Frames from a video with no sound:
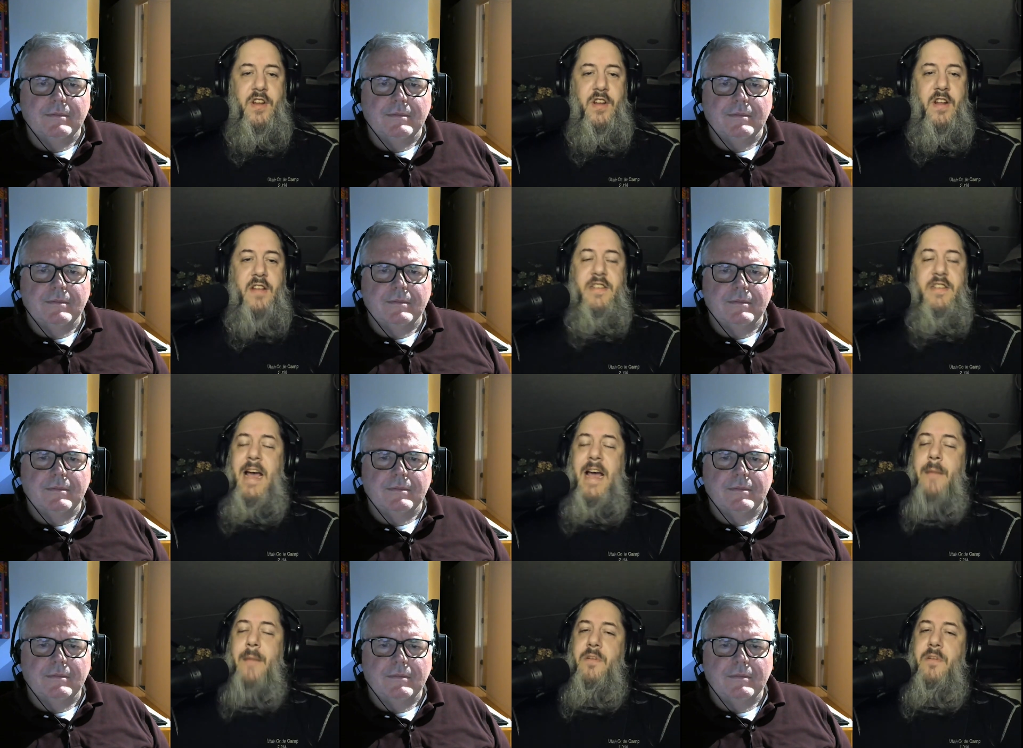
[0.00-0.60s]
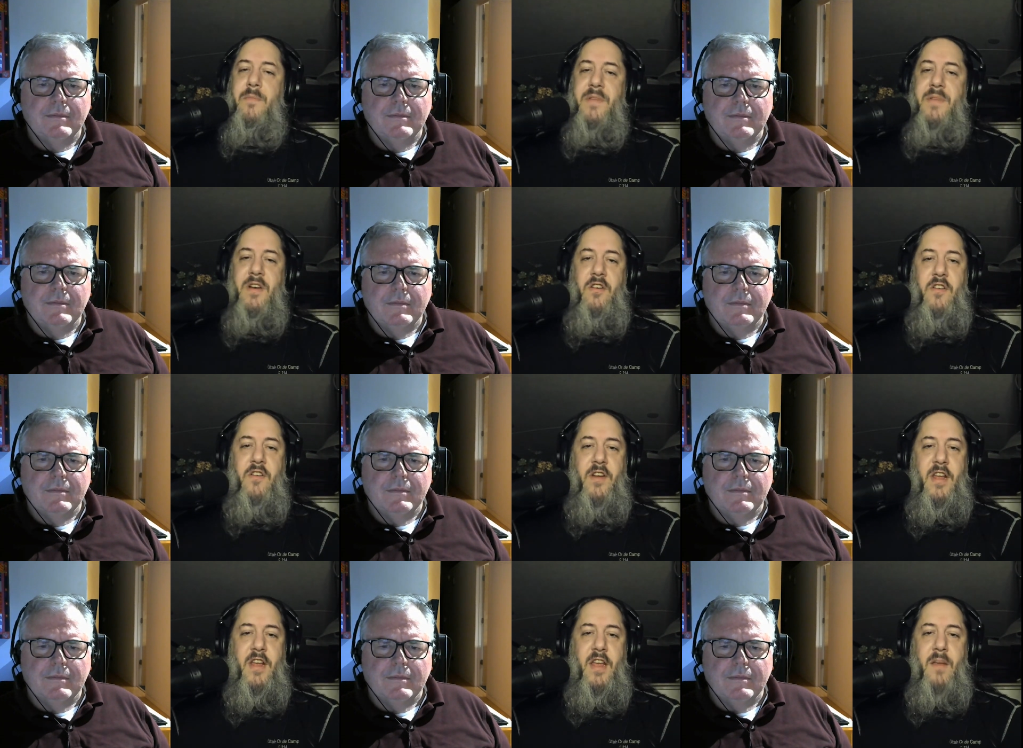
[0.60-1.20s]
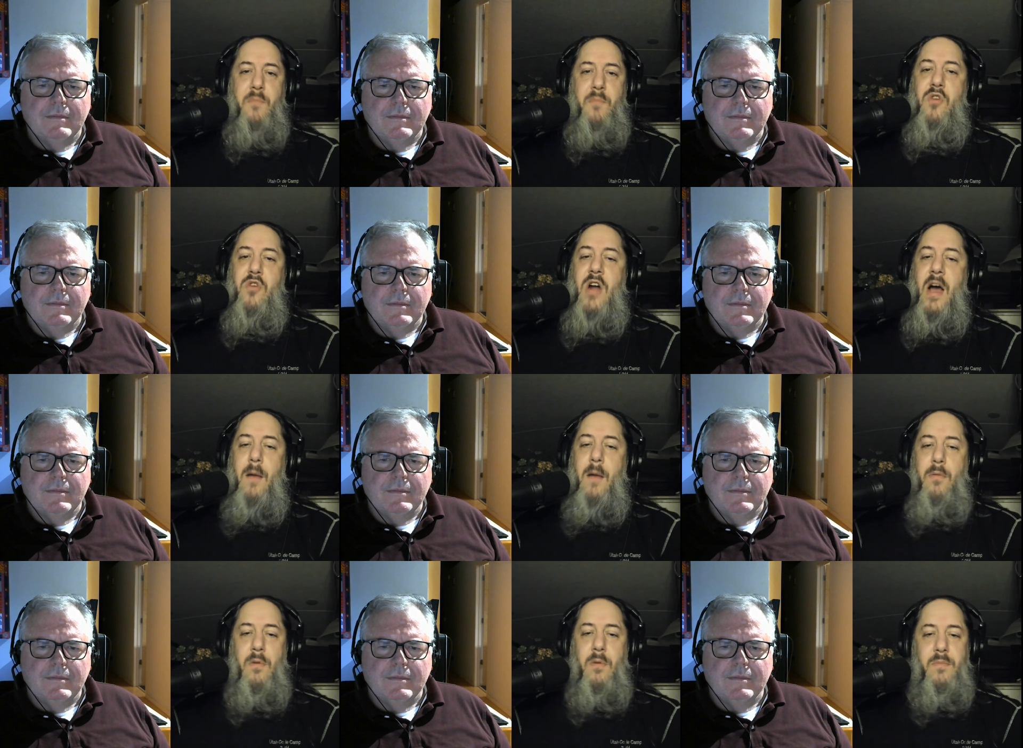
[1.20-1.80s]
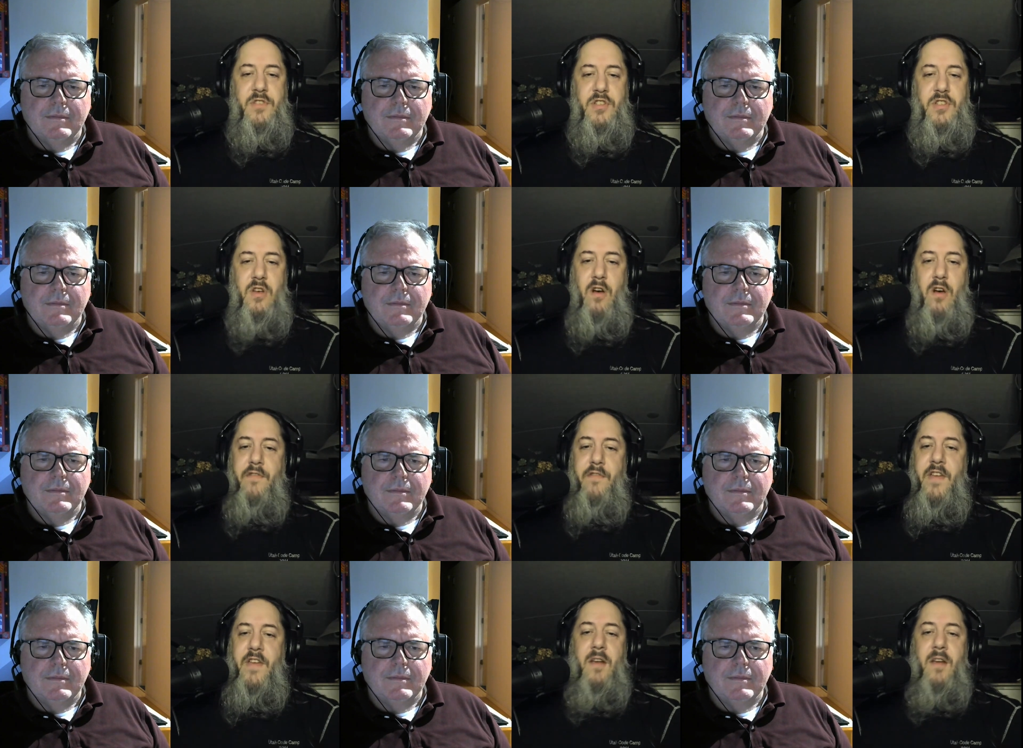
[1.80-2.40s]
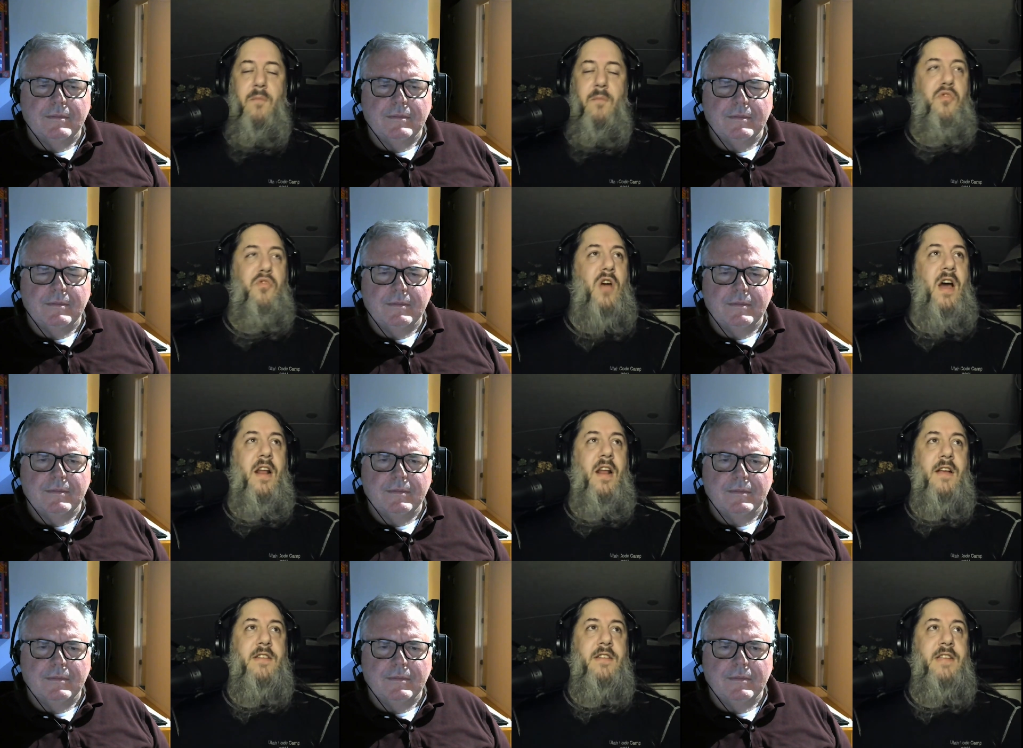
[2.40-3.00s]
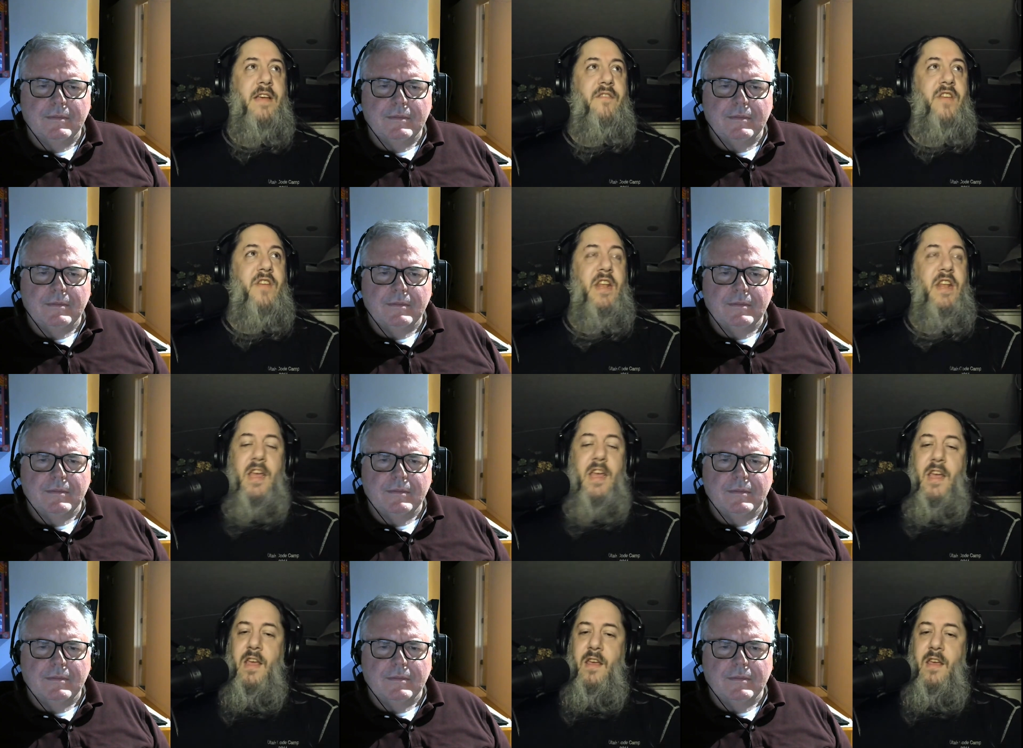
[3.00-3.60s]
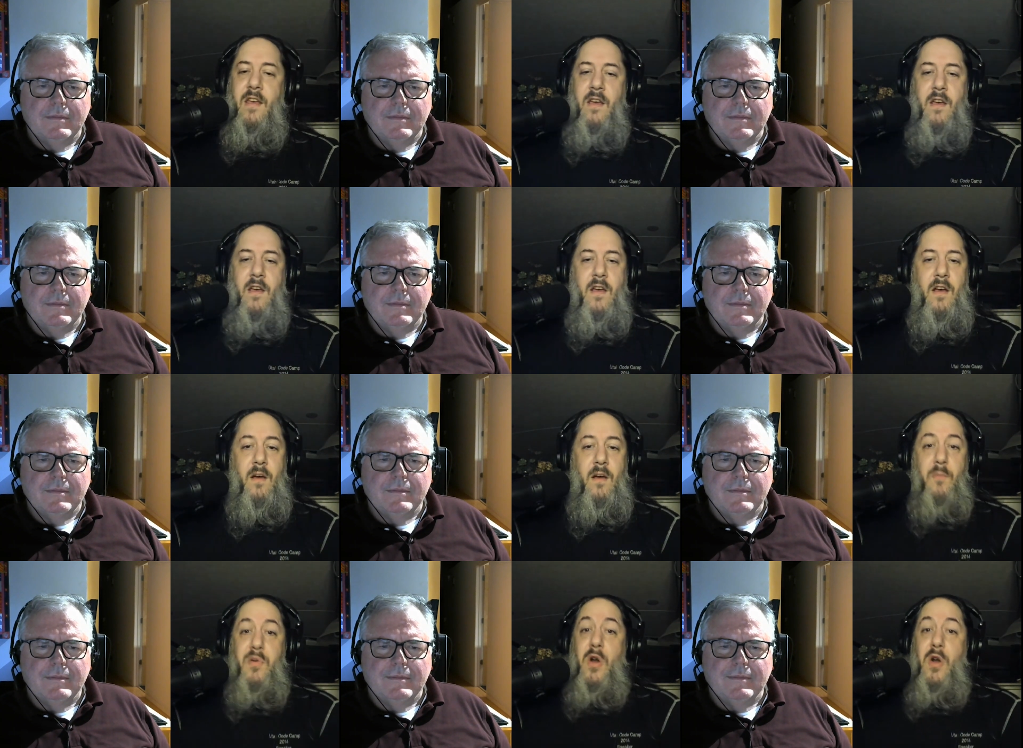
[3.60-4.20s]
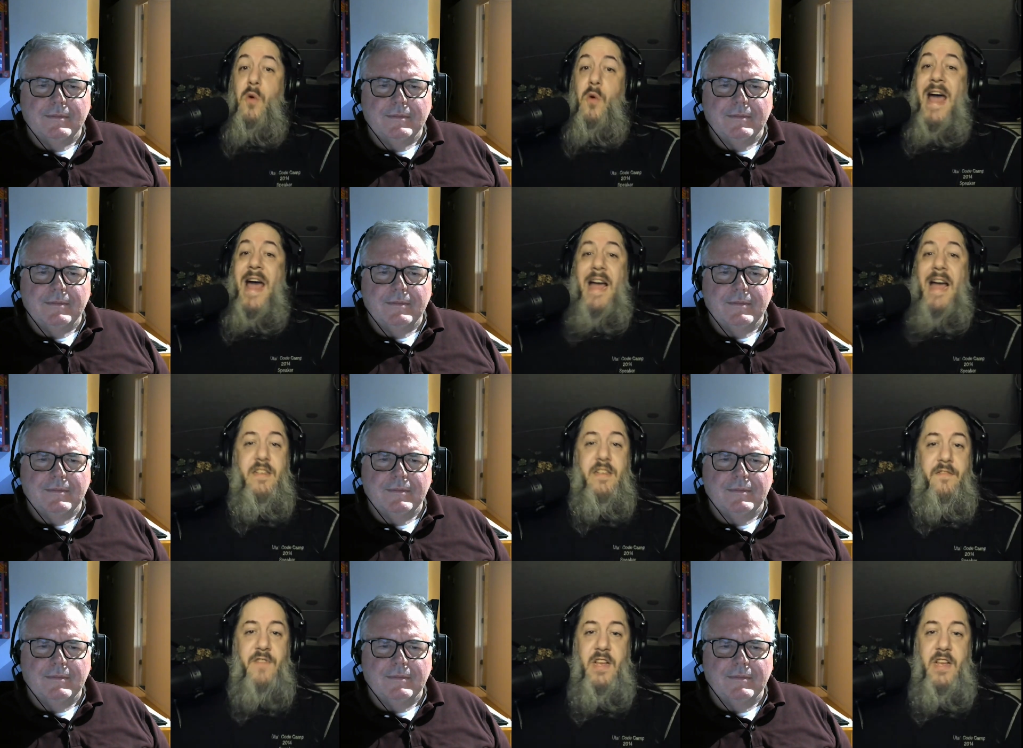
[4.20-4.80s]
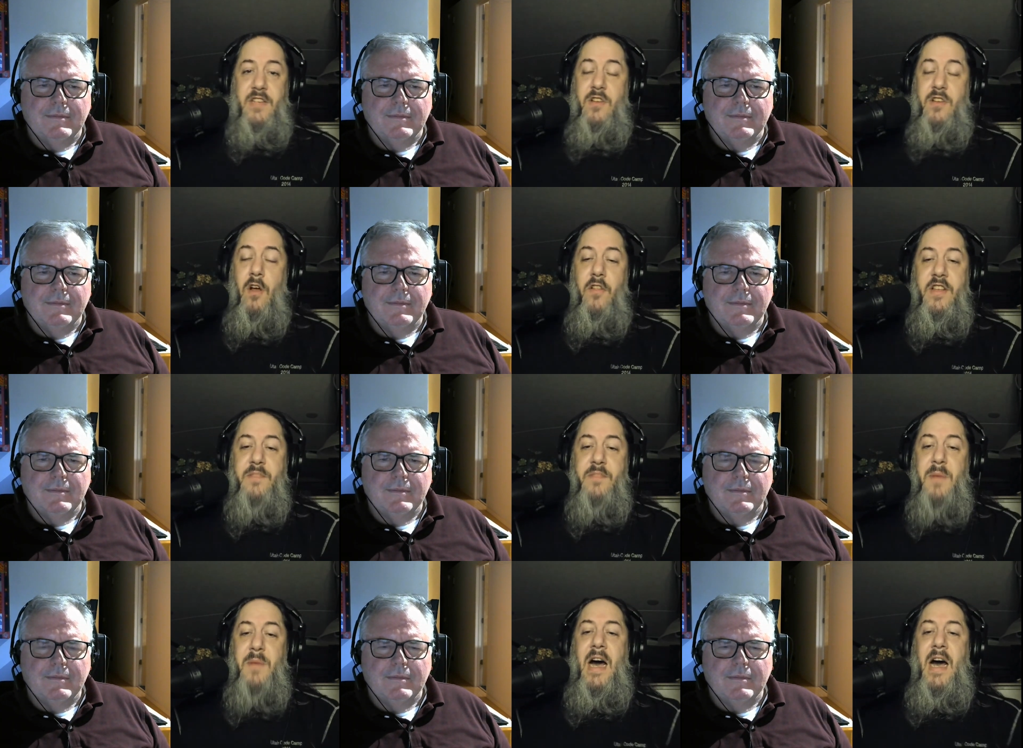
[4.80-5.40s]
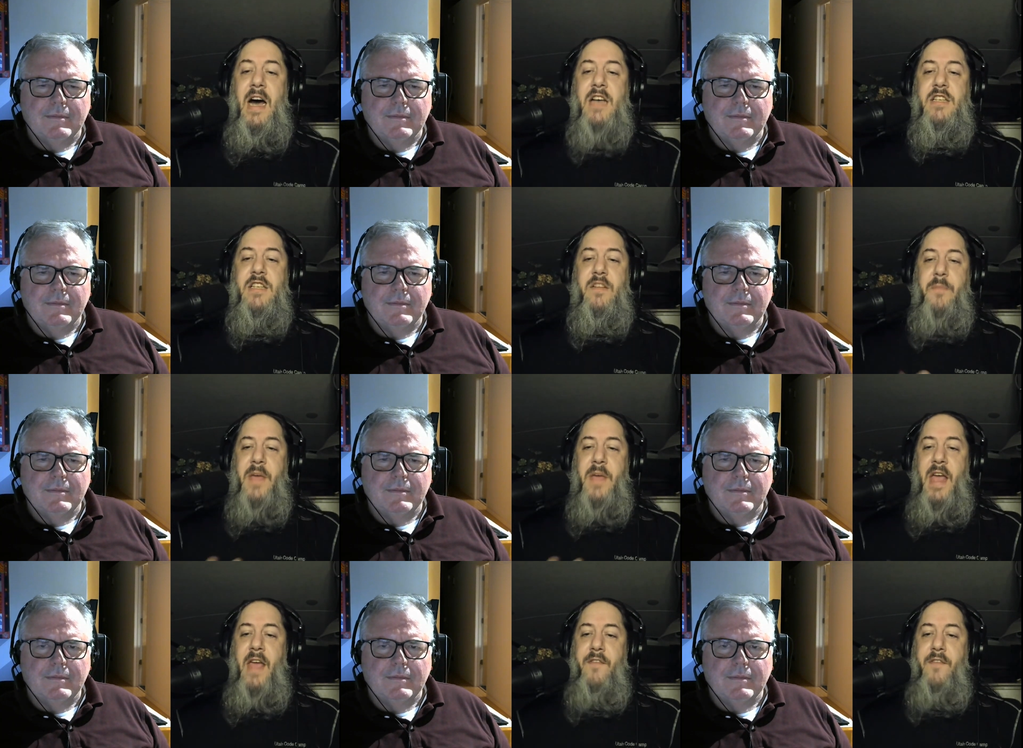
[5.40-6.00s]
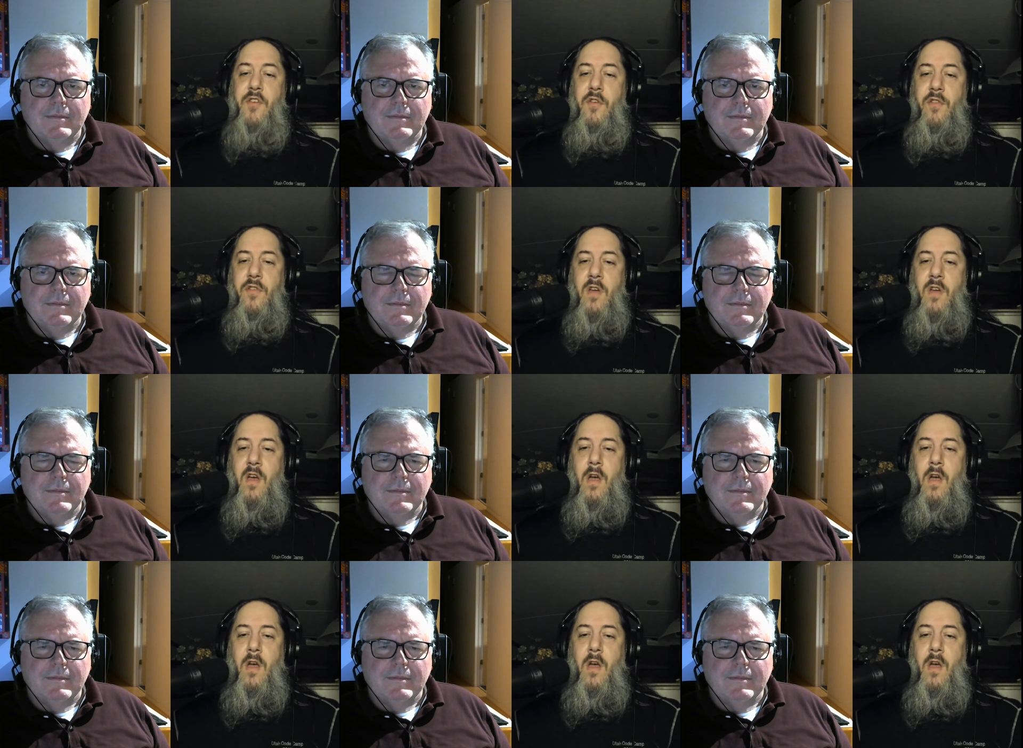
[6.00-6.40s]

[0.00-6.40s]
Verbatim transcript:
Speaker 1: adaptability, problem solving, productivity, proactiveness, all these positive behaviors